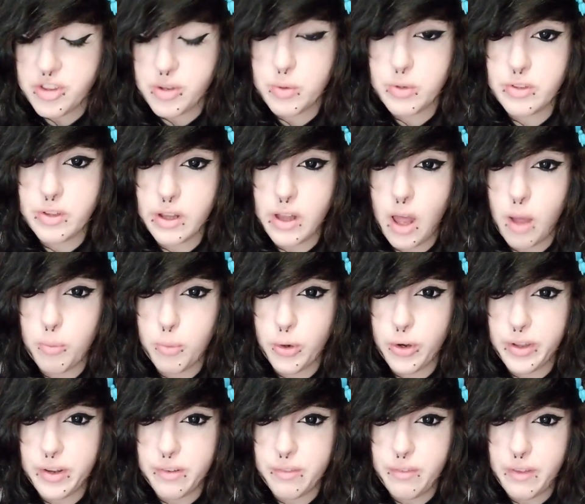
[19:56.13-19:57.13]
there was a lot
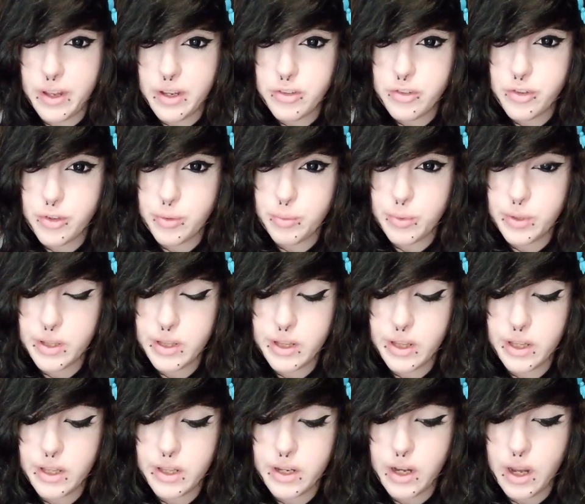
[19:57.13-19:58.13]
more innovation with
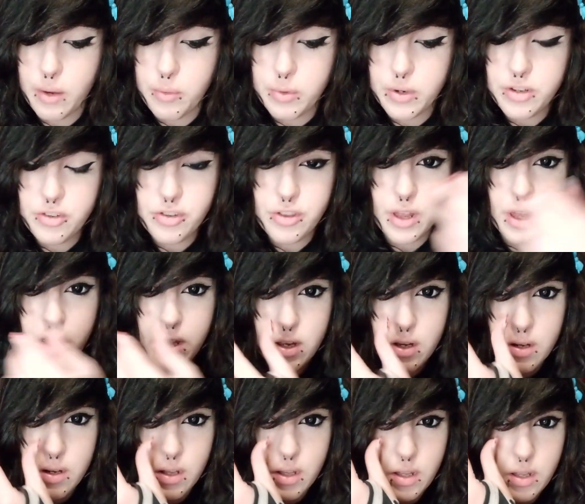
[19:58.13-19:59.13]
it. I wish
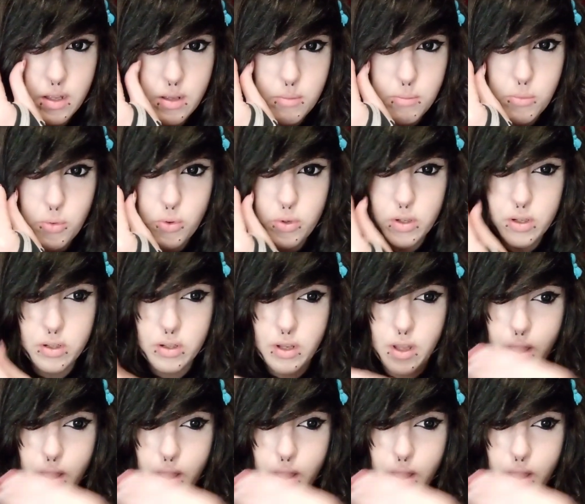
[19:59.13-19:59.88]
that more